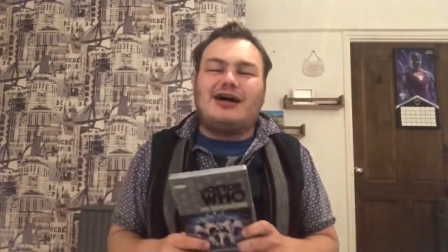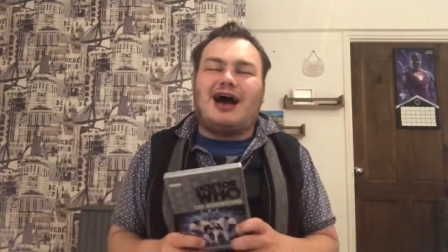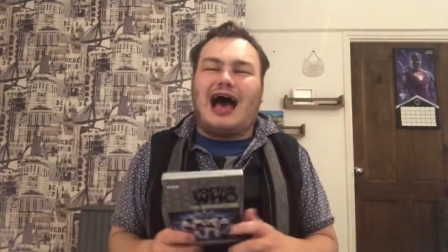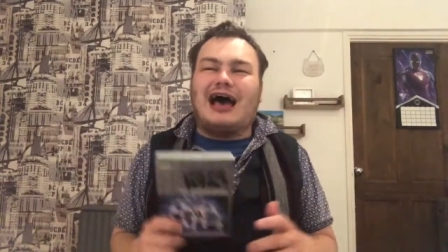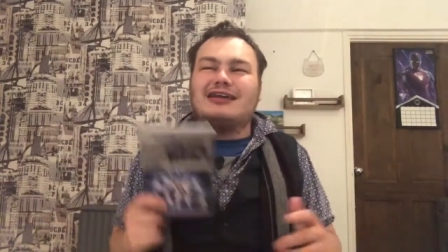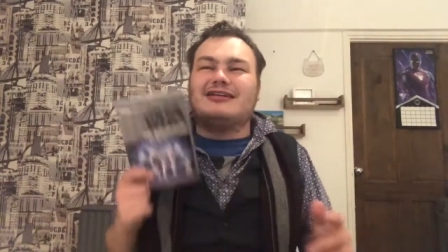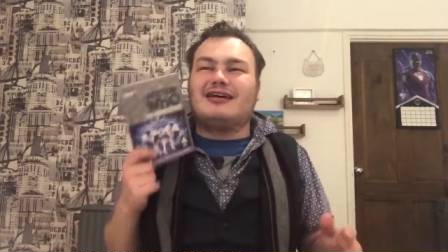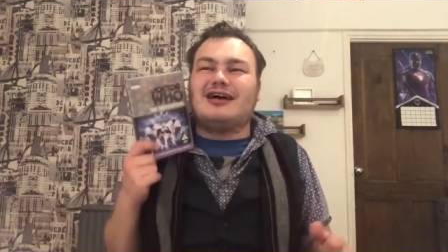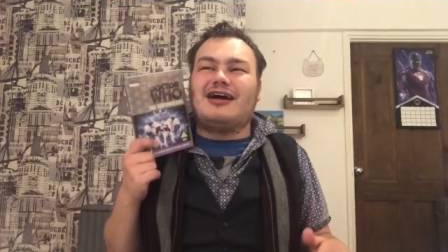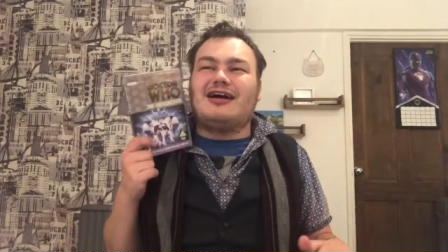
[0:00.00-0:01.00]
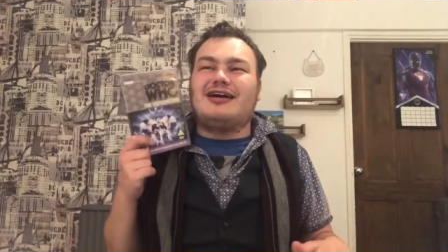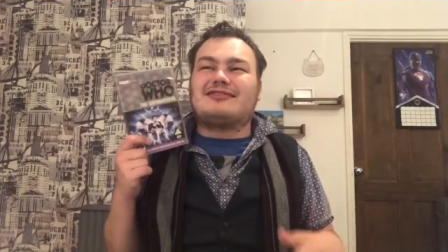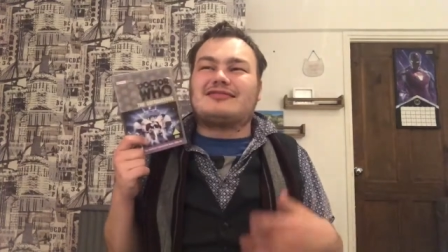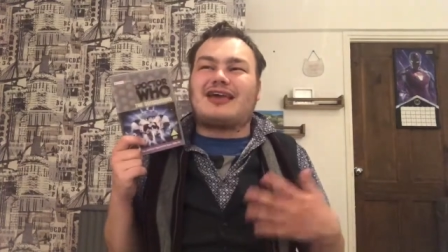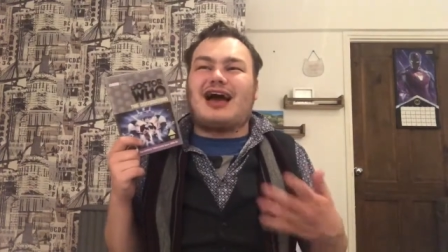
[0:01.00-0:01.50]
and
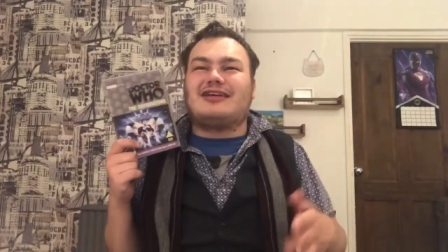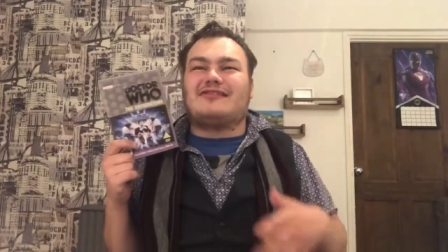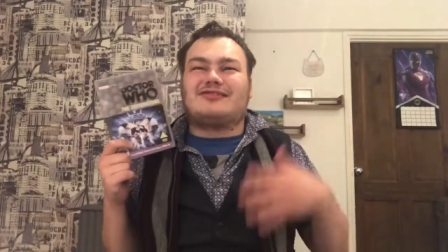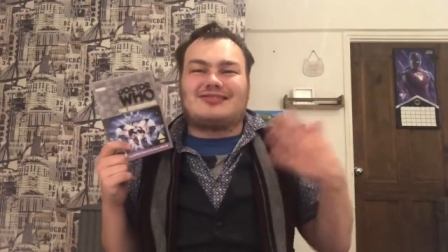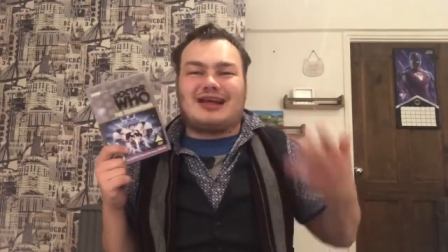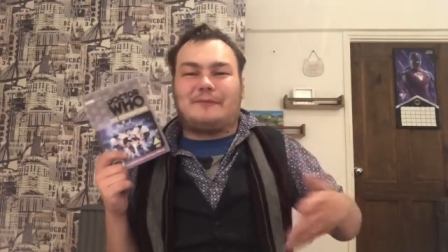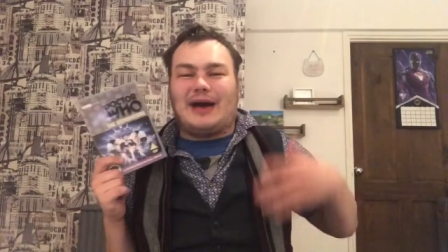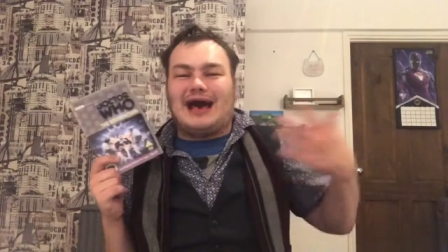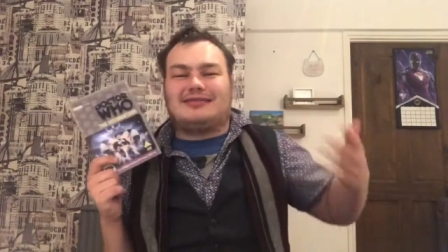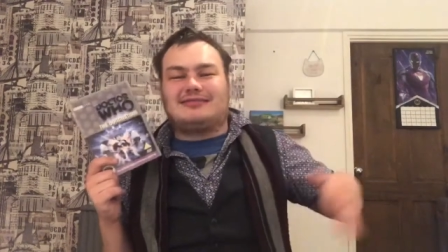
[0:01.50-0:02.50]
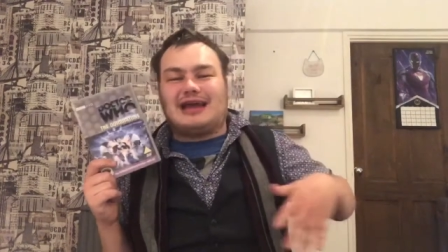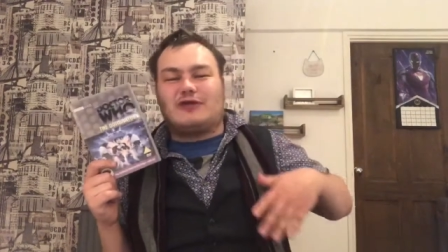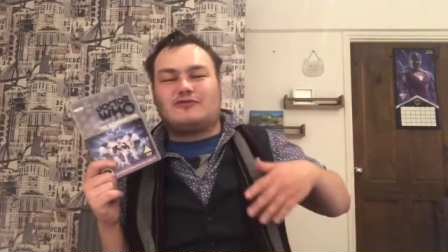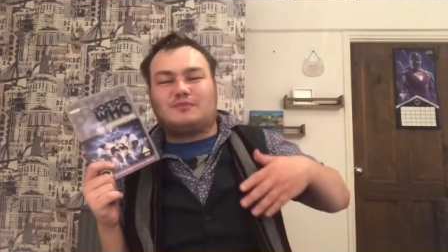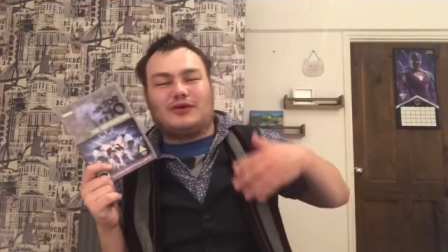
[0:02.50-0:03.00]
it kind of just like pads it
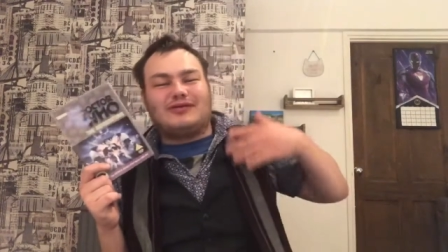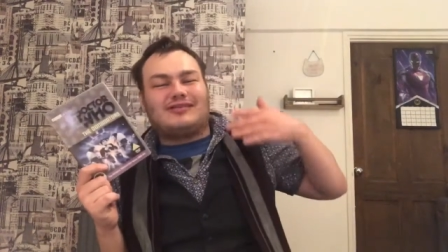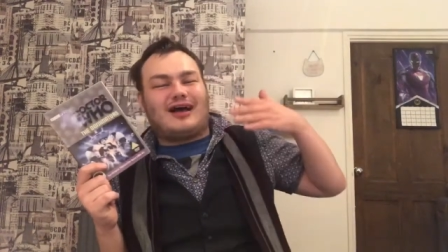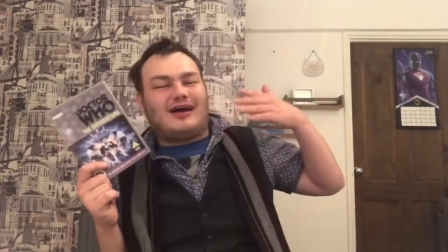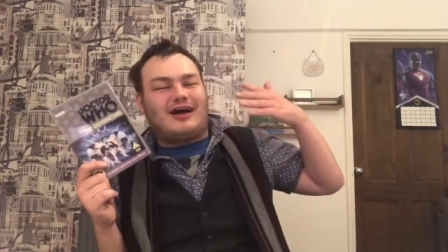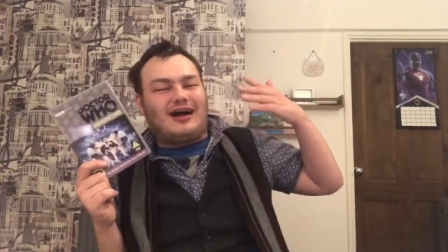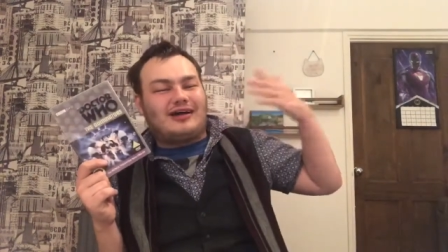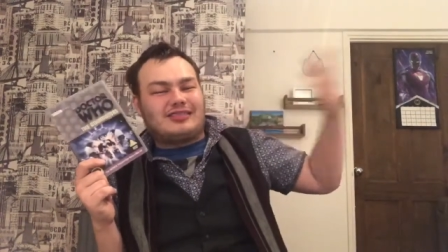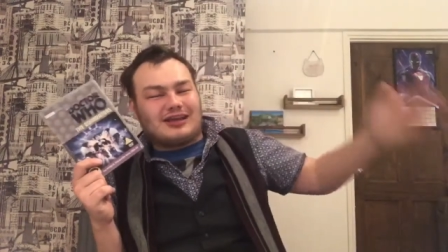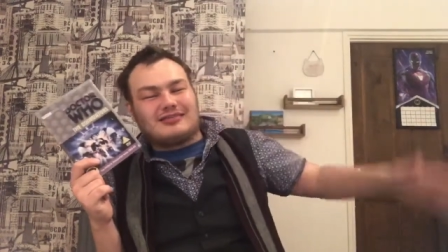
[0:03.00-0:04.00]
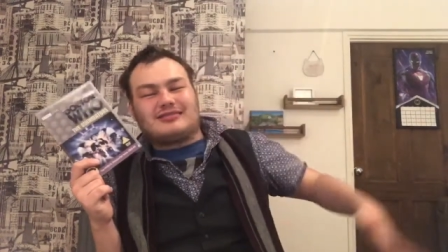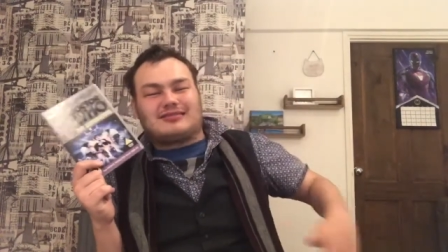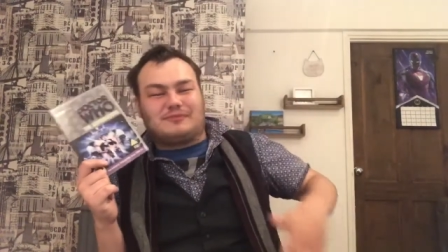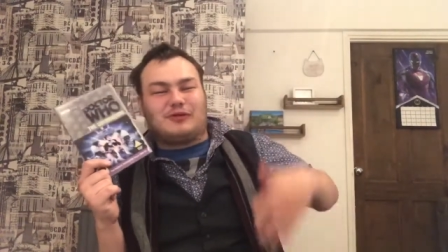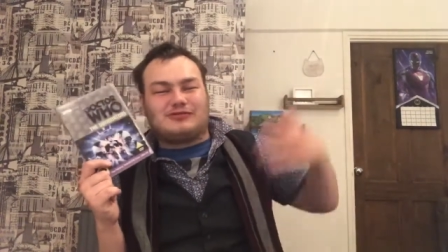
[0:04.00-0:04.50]
out, but I think it's
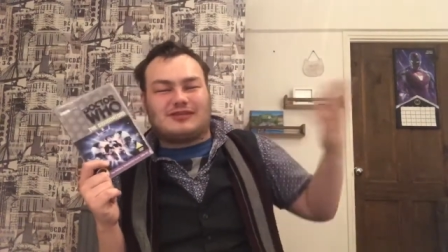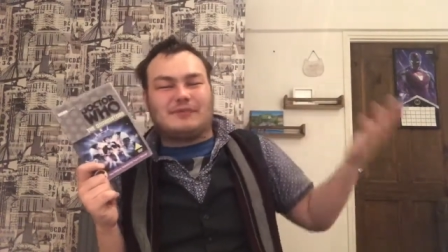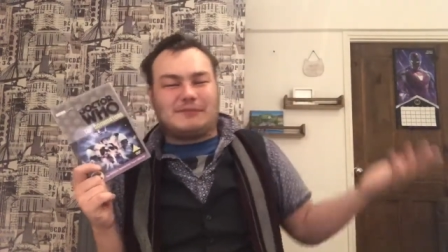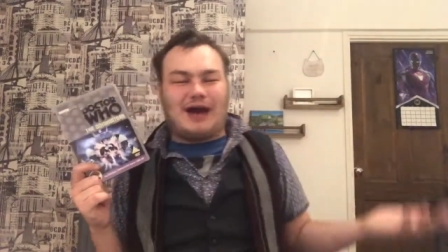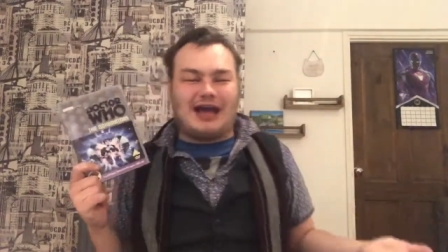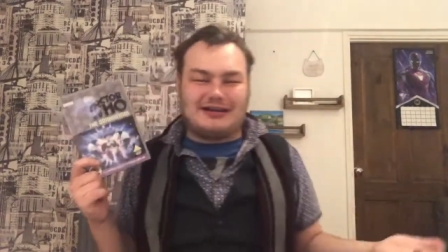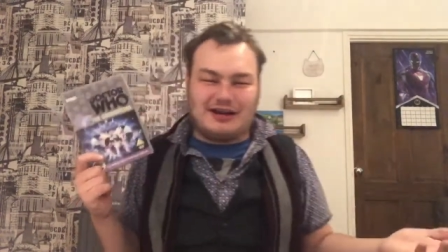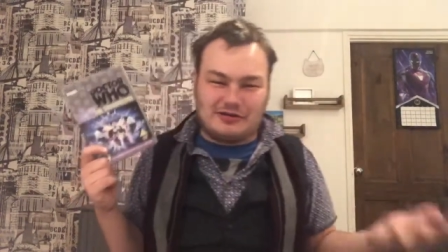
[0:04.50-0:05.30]
supposed to be padding out.